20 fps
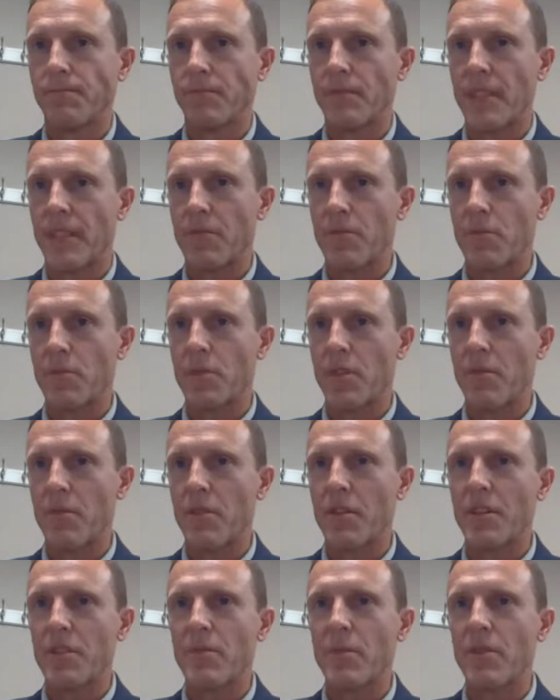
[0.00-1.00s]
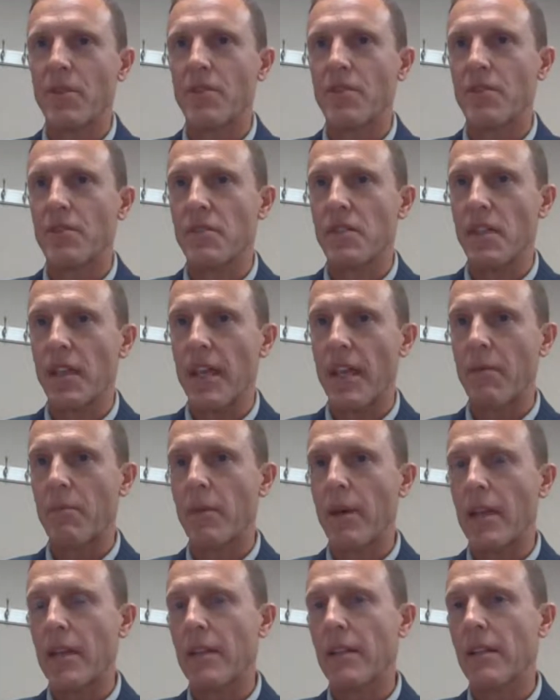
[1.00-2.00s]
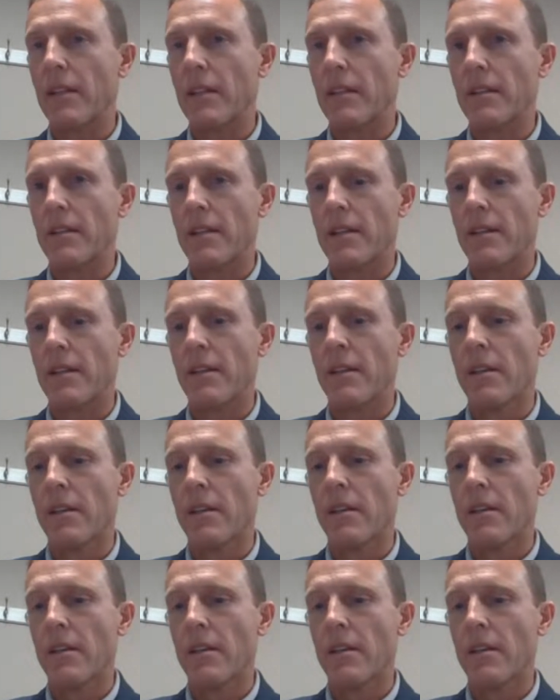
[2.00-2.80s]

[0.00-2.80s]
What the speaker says: That was some of the experiences in the campaign that